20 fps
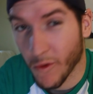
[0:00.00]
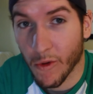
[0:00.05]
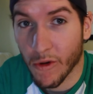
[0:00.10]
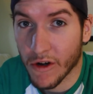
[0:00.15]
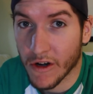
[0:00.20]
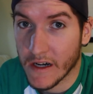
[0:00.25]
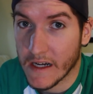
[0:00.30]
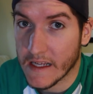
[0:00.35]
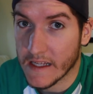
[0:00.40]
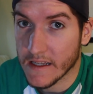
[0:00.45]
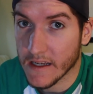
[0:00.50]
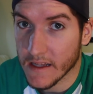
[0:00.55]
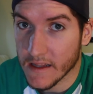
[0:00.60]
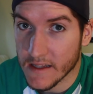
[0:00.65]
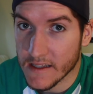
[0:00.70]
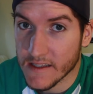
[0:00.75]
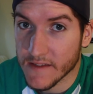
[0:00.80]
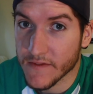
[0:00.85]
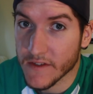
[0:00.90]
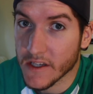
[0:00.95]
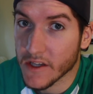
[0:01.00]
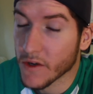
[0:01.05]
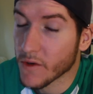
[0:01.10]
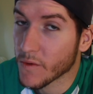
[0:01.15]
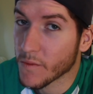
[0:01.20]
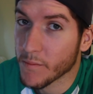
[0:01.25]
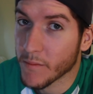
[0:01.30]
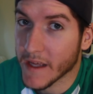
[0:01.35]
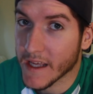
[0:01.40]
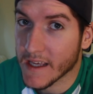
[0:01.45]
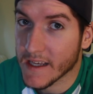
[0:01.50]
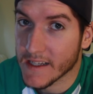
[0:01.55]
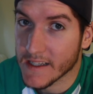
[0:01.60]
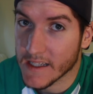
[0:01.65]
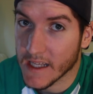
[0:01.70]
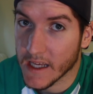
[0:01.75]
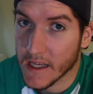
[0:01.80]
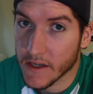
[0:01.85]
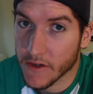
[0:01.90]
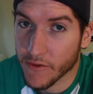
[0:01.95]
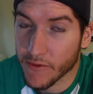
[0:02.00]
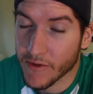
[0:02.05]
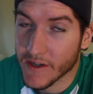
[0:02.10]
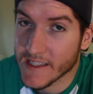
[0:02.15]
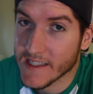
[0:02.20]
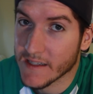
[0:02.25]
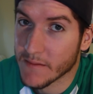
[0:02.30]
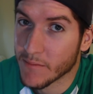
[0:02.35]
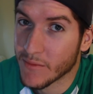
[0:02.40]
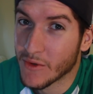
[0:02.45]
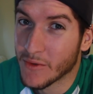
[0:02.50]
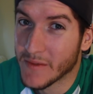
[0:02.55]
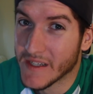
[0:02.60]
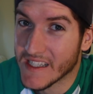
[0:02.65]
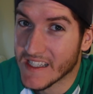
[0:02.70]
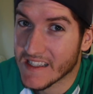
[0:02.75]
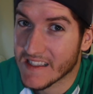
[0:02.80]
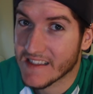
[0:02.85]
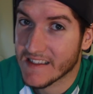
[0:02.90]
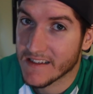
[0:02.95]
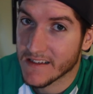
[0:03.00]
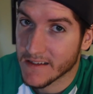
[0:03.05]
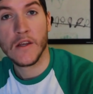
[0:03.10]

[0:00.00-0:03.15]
warning, this video may contain risen boobies.